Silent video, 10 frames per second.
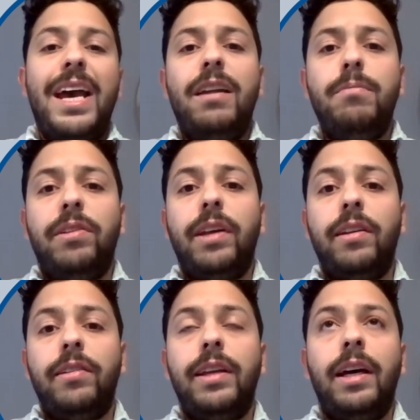And
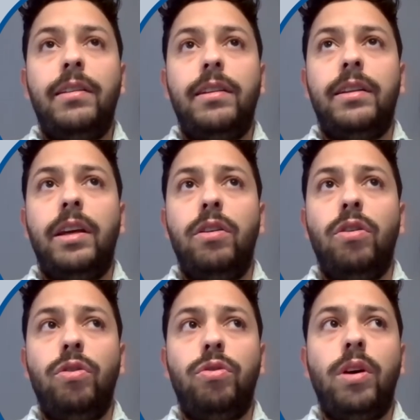besides that, they
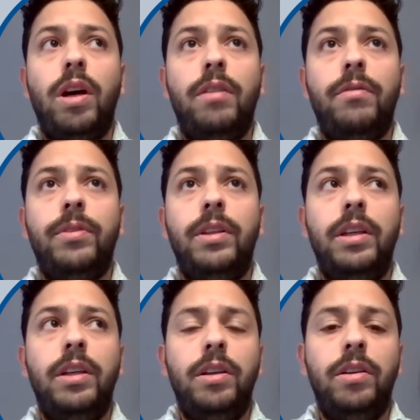also have
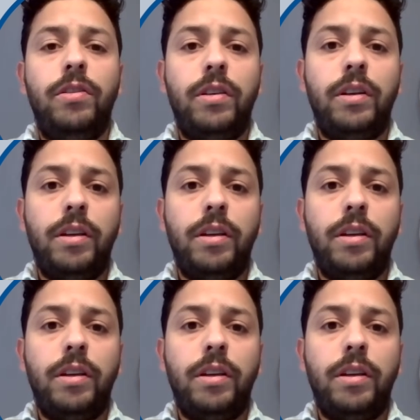this,